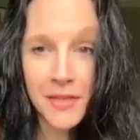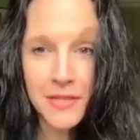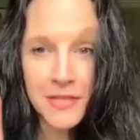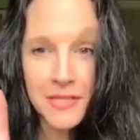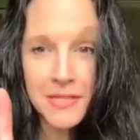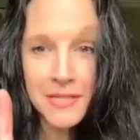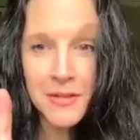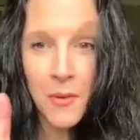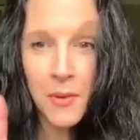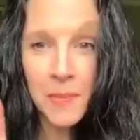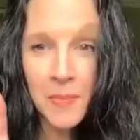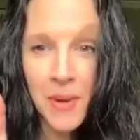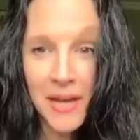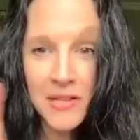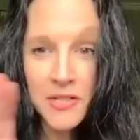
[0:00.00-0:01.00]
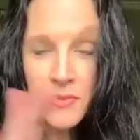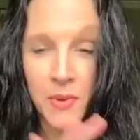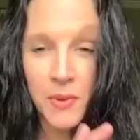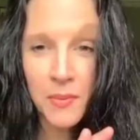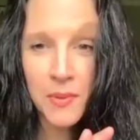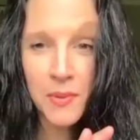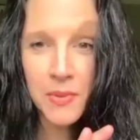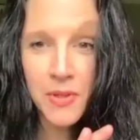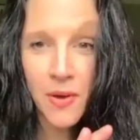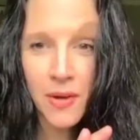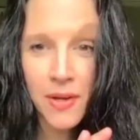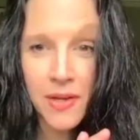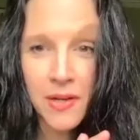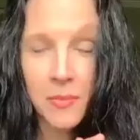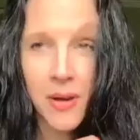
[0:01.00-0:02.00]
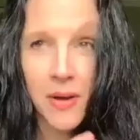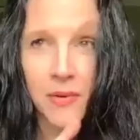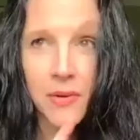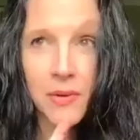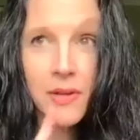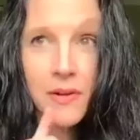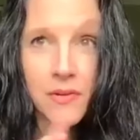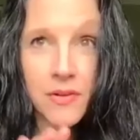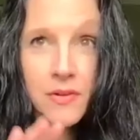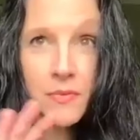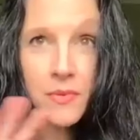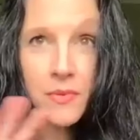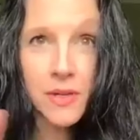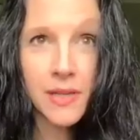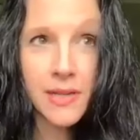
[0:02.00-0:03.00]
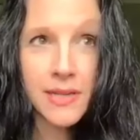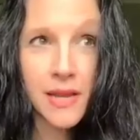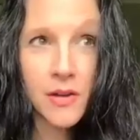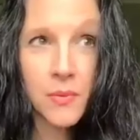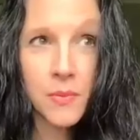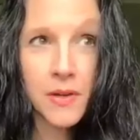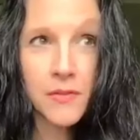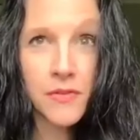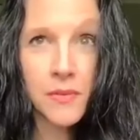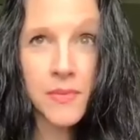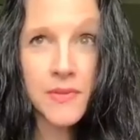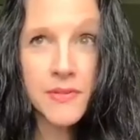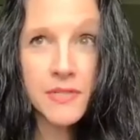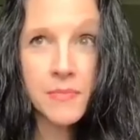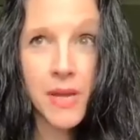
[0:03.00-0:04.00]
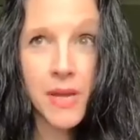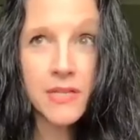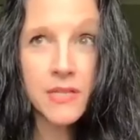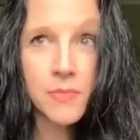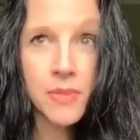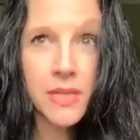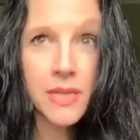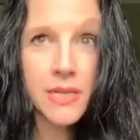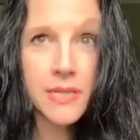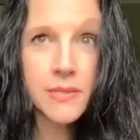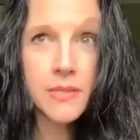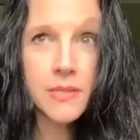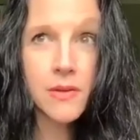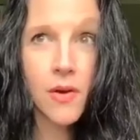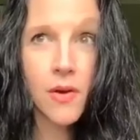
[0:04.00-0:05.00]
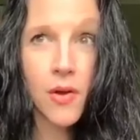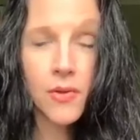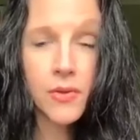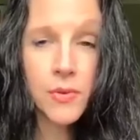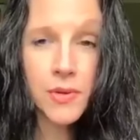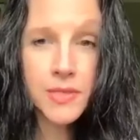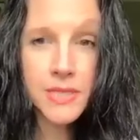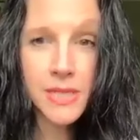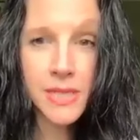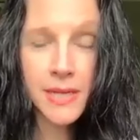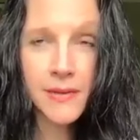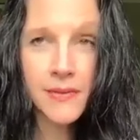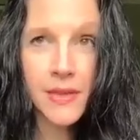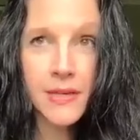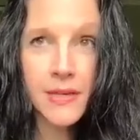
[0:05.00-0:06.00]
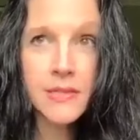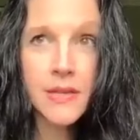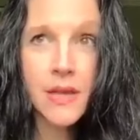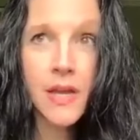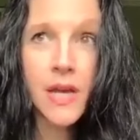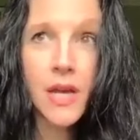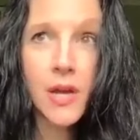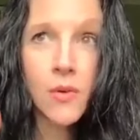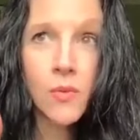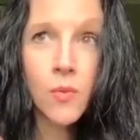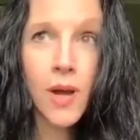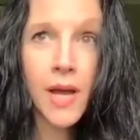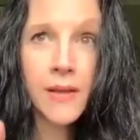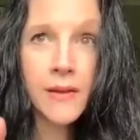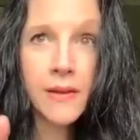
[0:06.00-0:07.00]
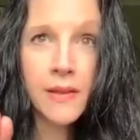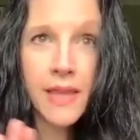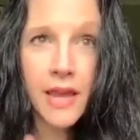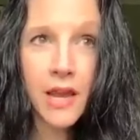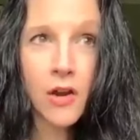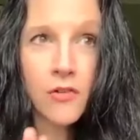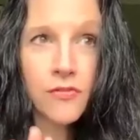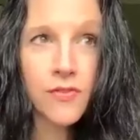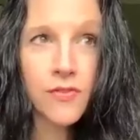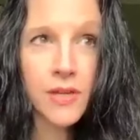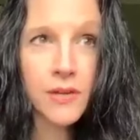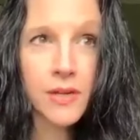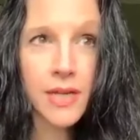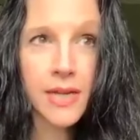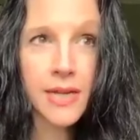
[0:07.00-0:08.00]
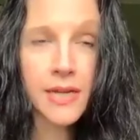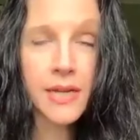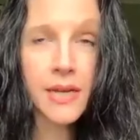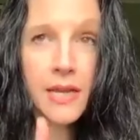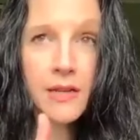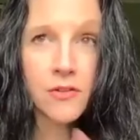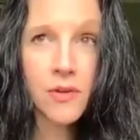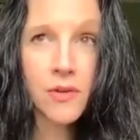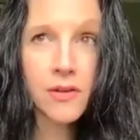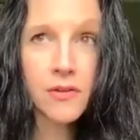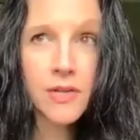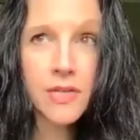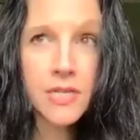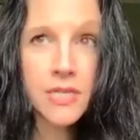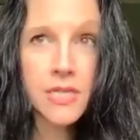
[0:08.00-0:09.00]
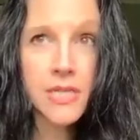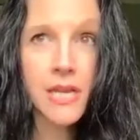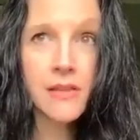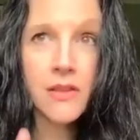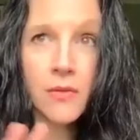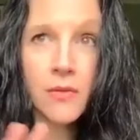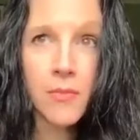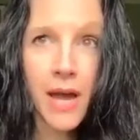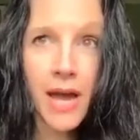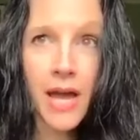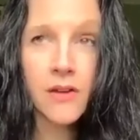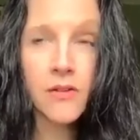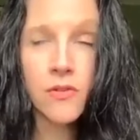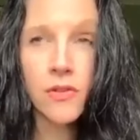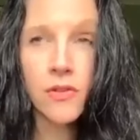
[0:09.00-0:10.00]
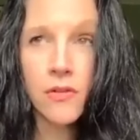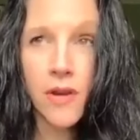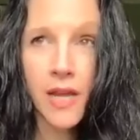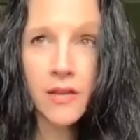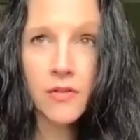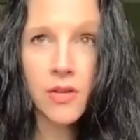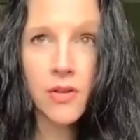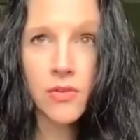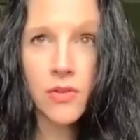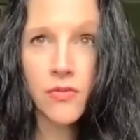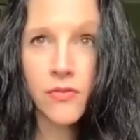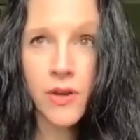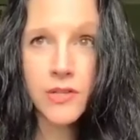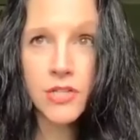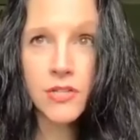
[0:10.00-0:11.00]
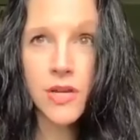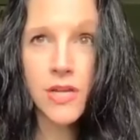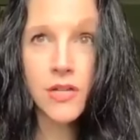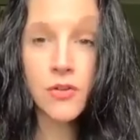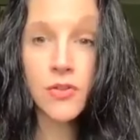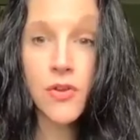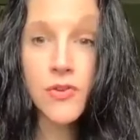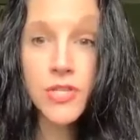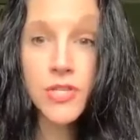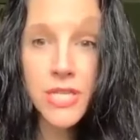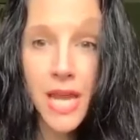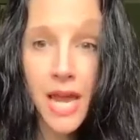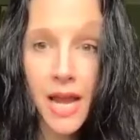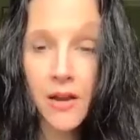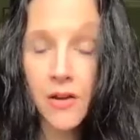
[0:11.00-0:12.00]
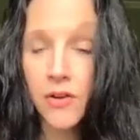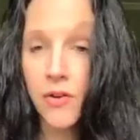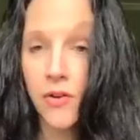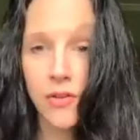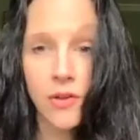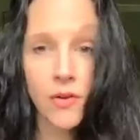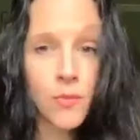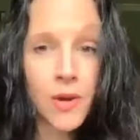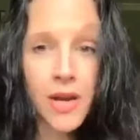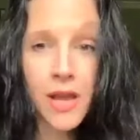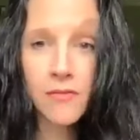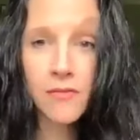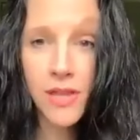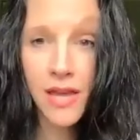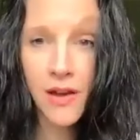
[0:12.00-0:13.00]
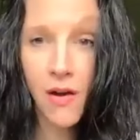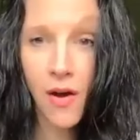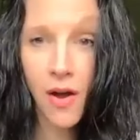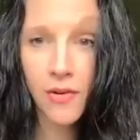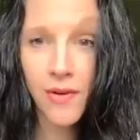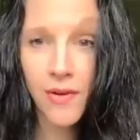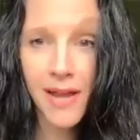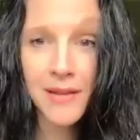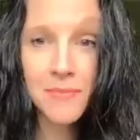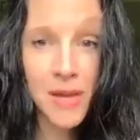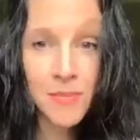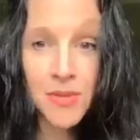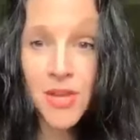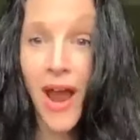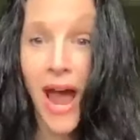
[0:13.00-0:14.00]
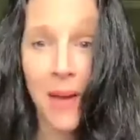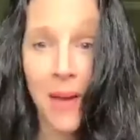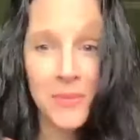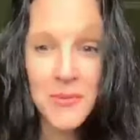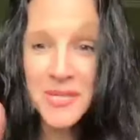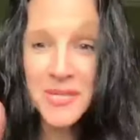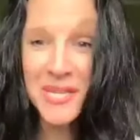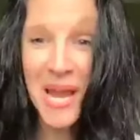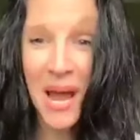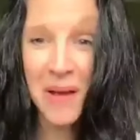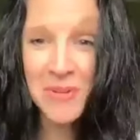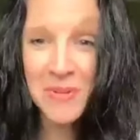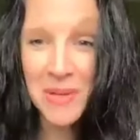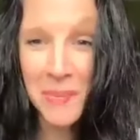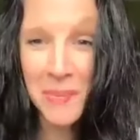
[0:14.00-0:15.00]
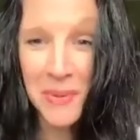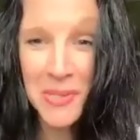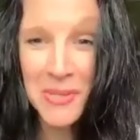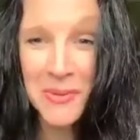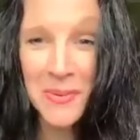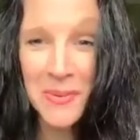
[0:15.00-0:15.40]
this is going back to what we were talking about earlier, to really take away from this space, please, all who are seeing this, when they're feeling, and Gregory just said they're mad or they're angry or they're frustrated or they're scared or they're whatever they are, right? Maybe they're happy. We see happy people too,